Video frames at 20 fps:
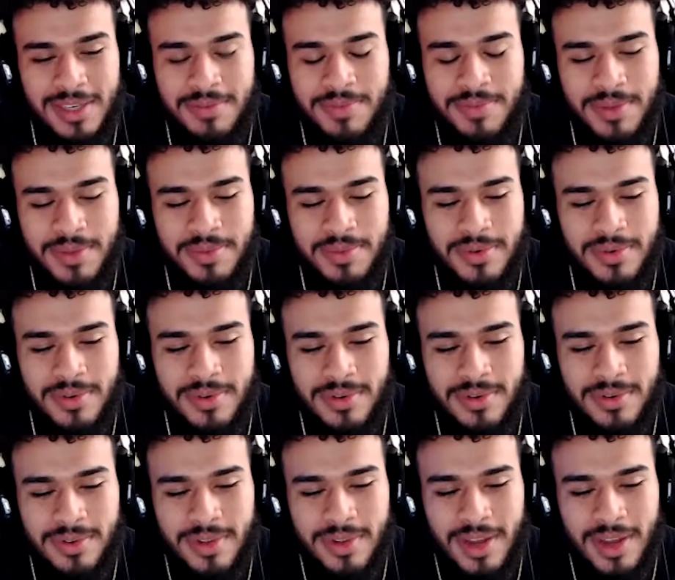
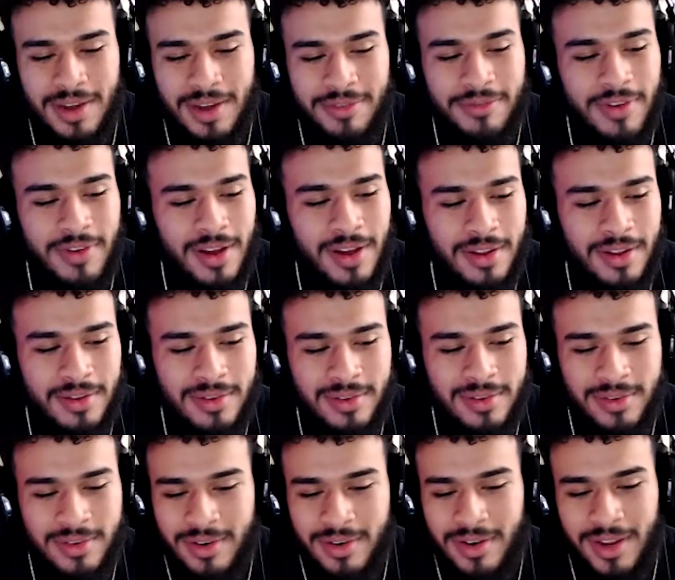people that I
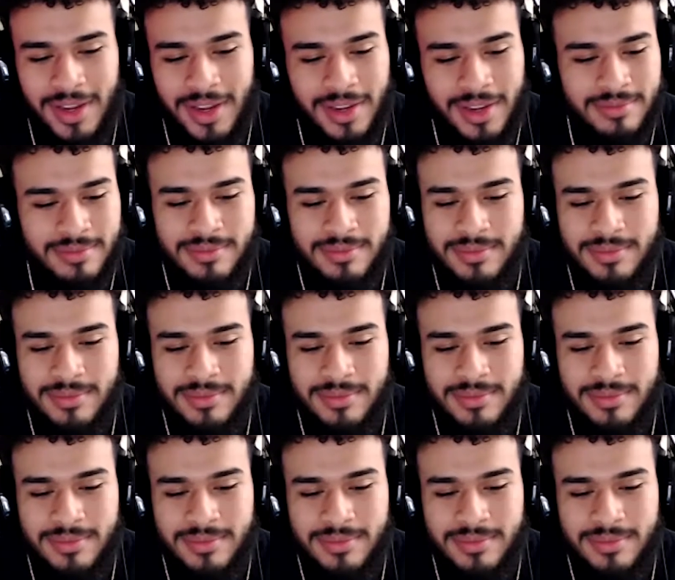follow, they're like